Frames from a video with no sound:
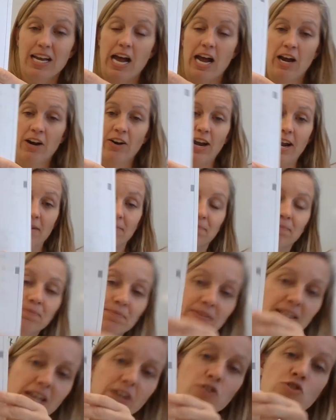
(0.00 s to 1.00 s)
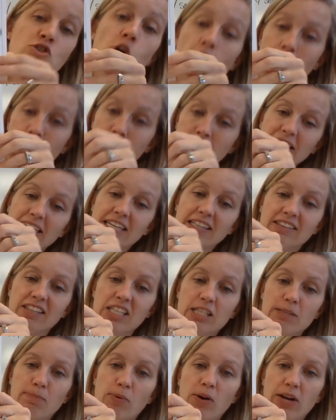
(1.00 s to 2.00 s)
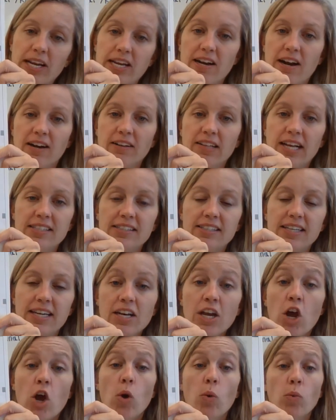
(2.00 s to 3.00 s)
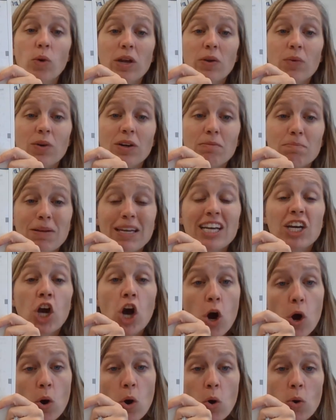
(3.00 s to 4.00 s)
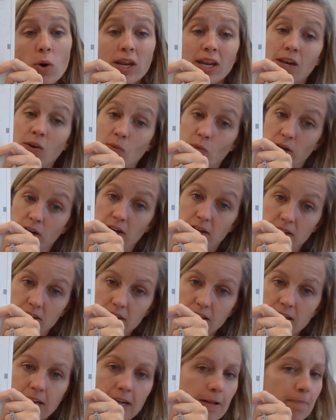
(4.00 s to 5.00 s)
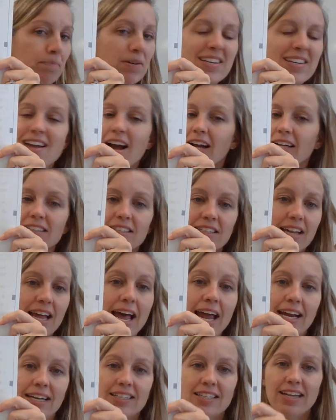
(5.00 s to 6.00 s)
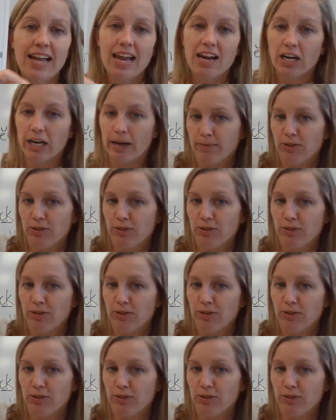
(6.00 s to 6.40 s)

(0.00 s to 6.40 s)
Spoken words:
All right, now normally at this point in our lesson, we would be coding words, but not today. Today our